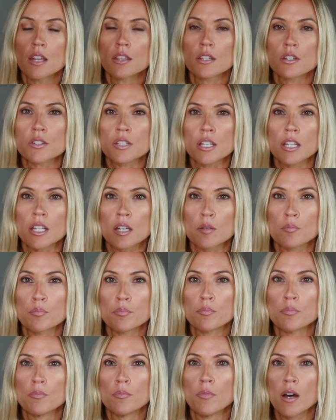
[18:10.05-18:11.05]
There's like
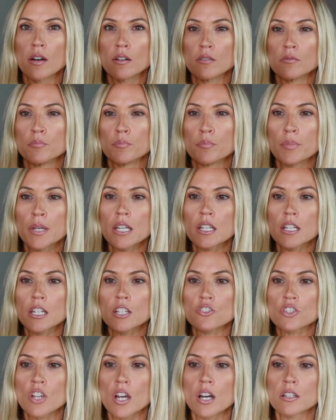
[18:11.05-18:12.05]
a
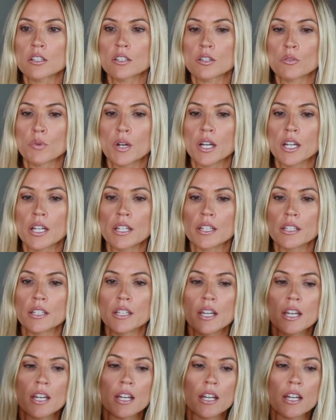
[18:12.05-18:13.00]
pinkish colored one